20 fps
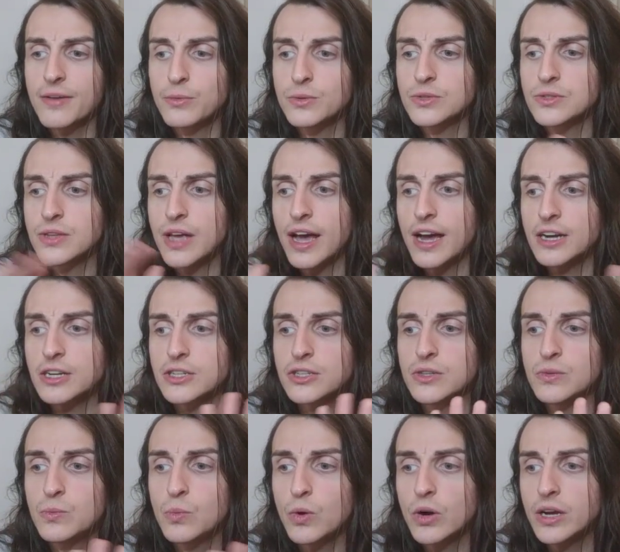was
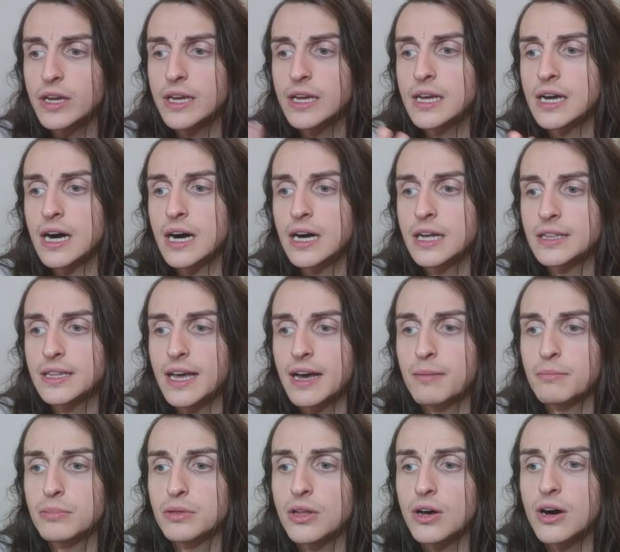actually working on
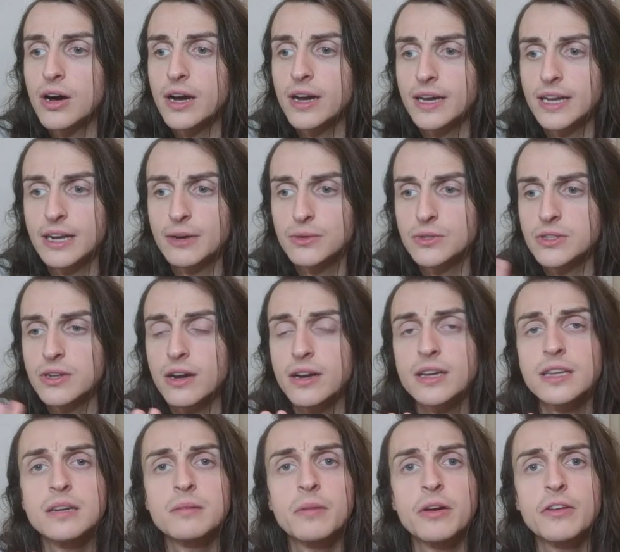that blog, and I was
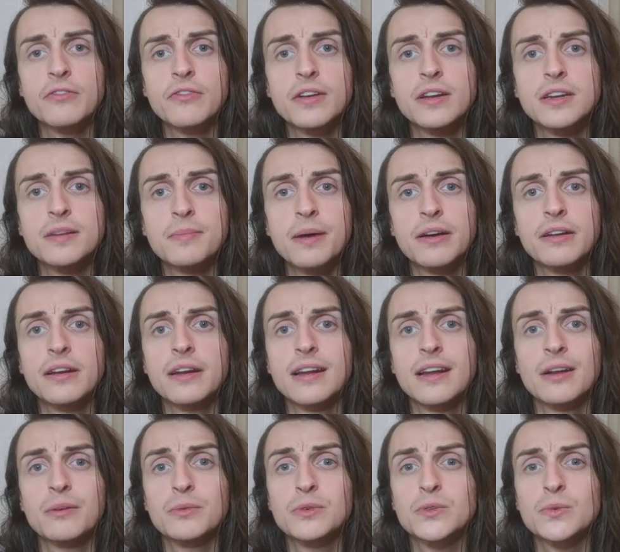talking to my friend about it,
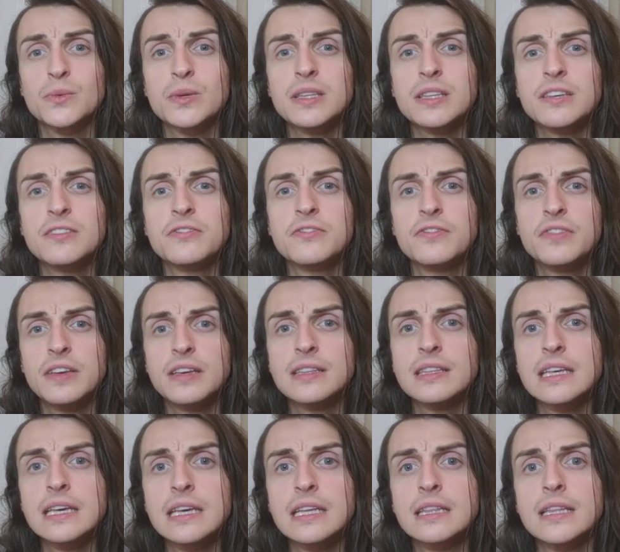and I was really
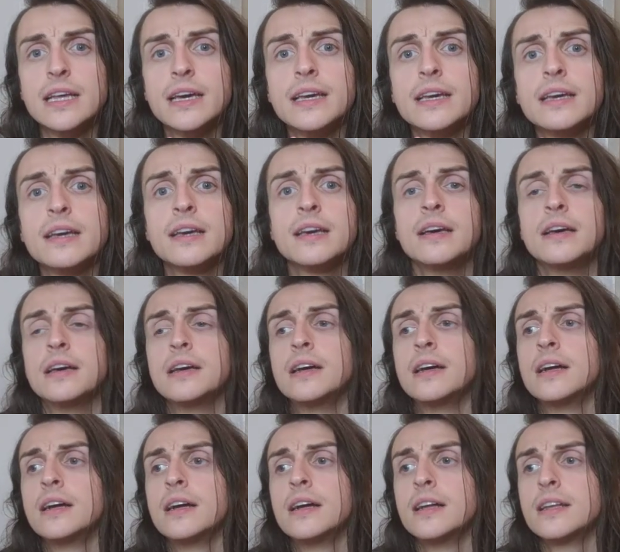feeling like
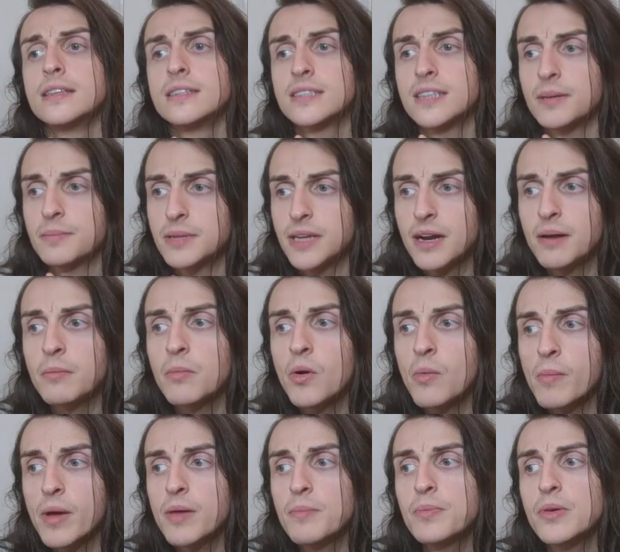September
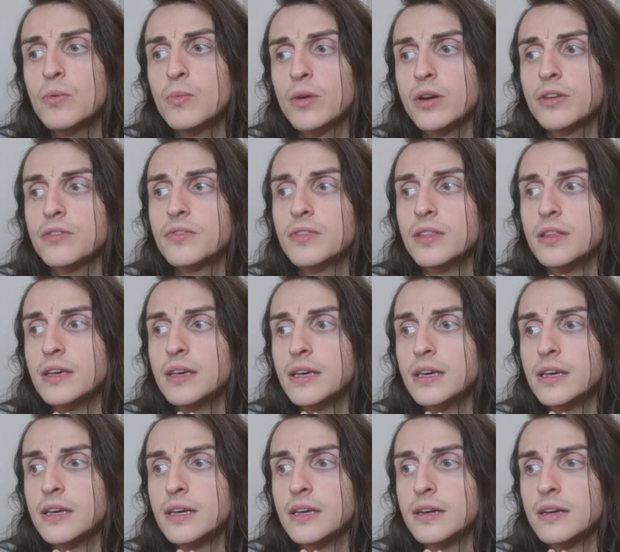might be one of
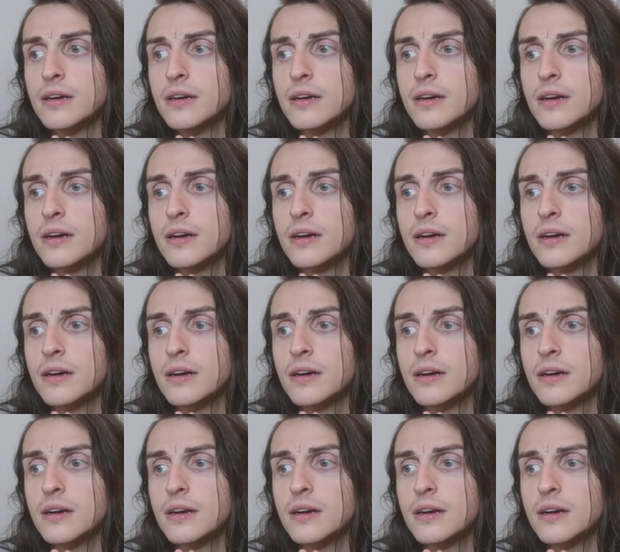the